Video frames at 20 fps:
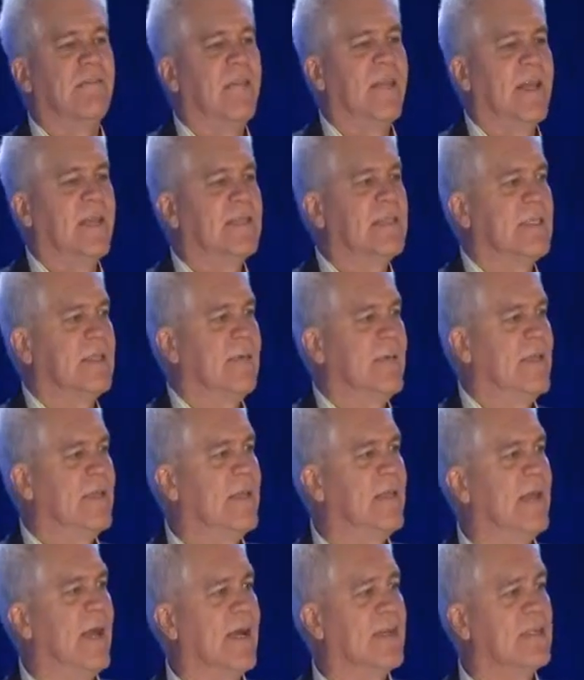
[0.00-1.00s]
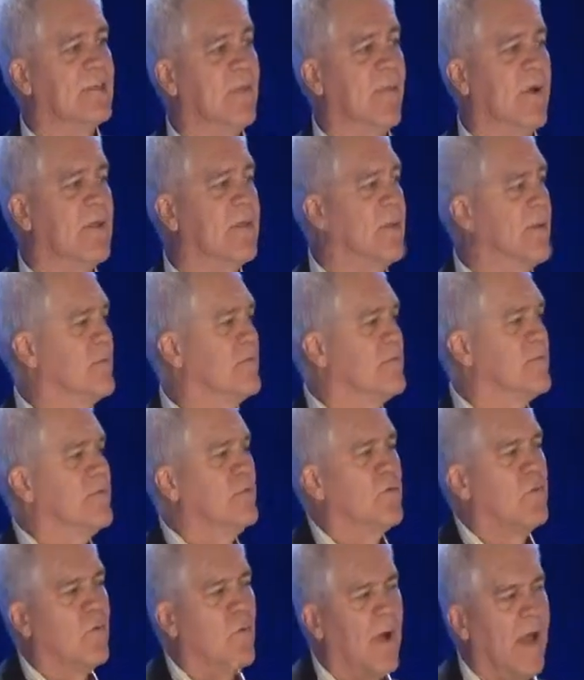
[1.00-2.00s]
financing we did last month. There was
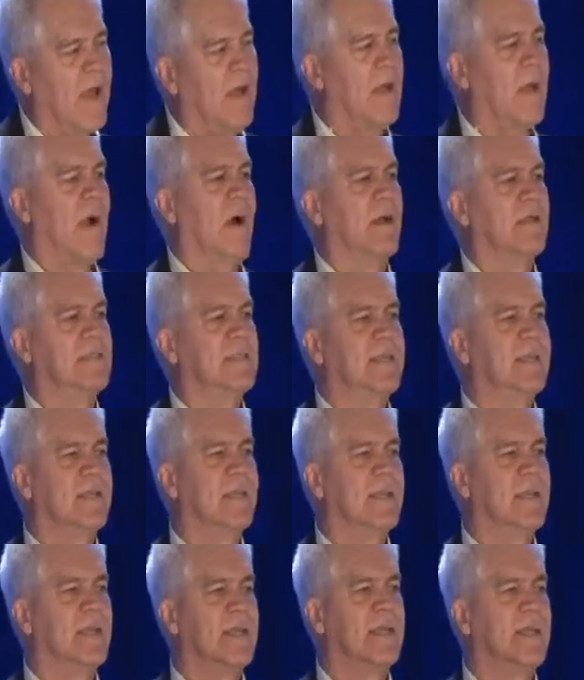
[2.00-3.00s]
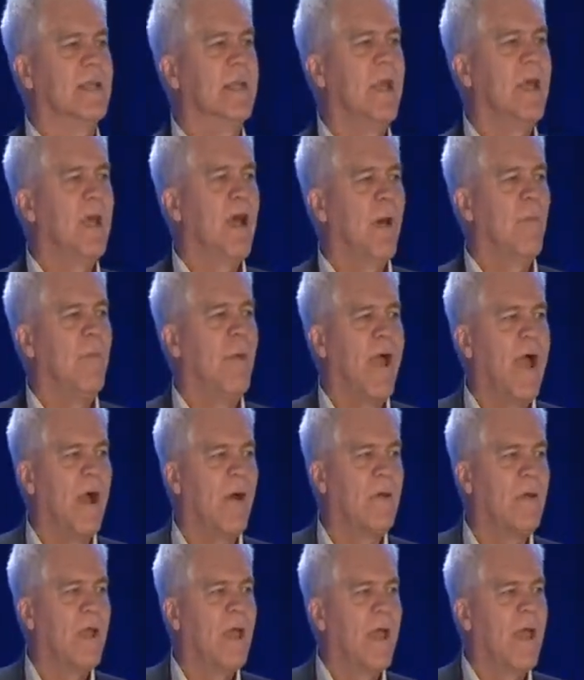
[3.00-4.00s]
great content in it
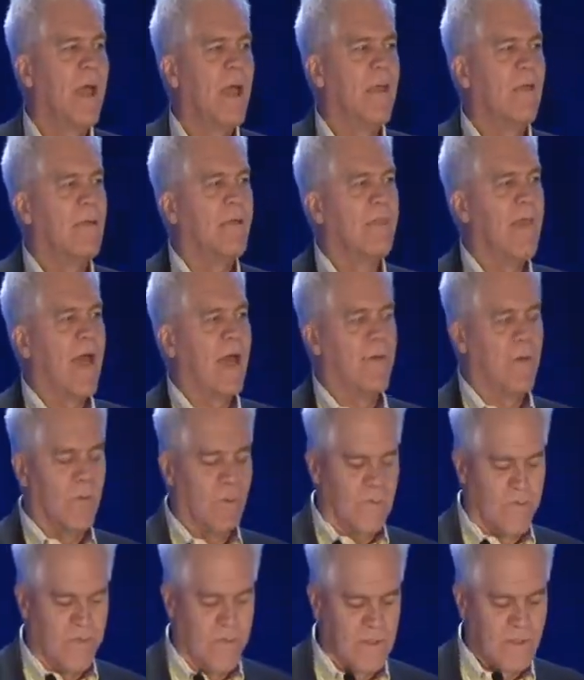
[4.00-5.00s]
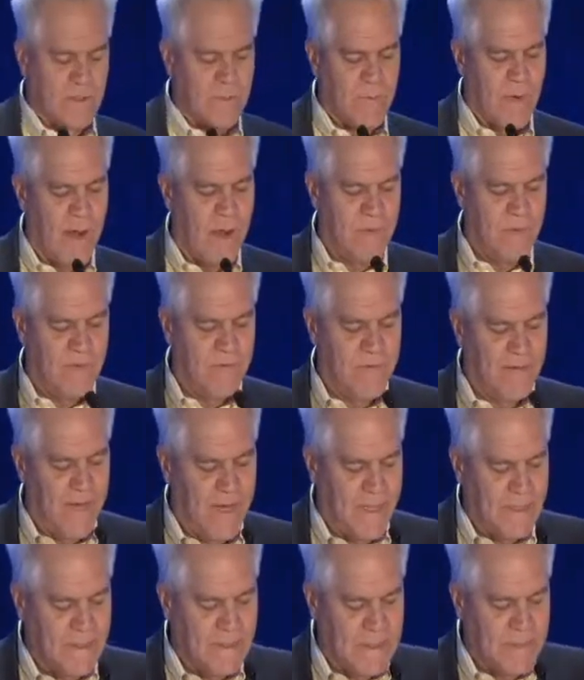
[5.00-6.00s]
about that first round of
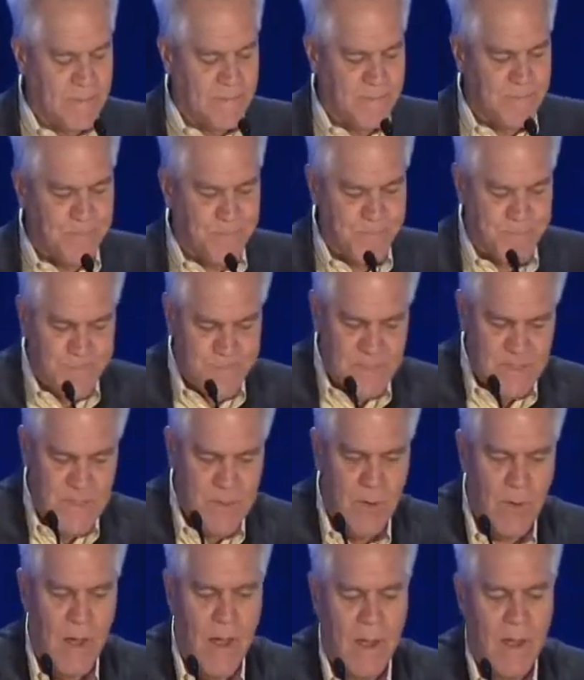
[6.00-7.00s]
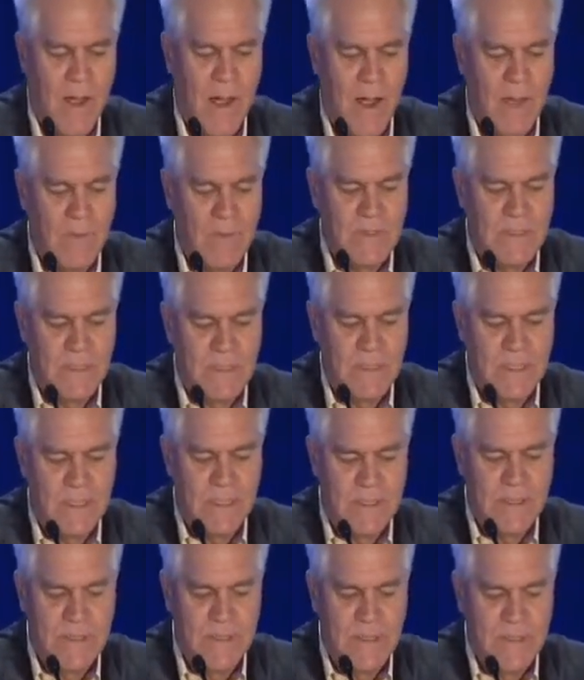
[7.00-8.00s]
financing. So I would
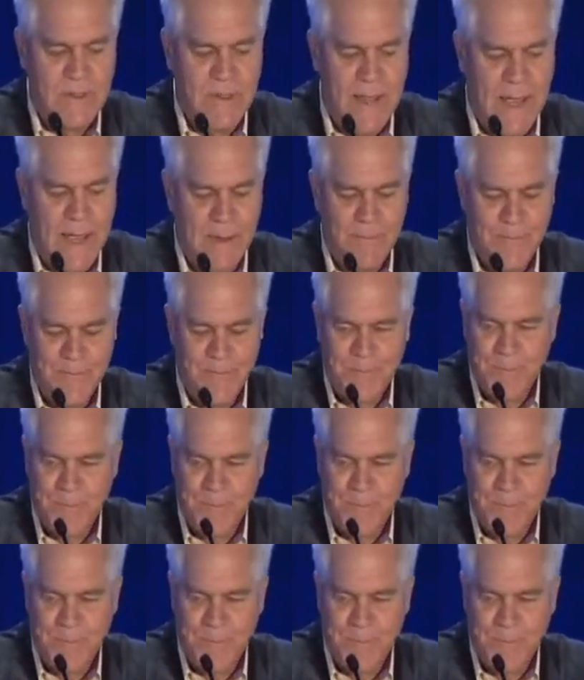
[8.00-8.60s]
suggest you do that.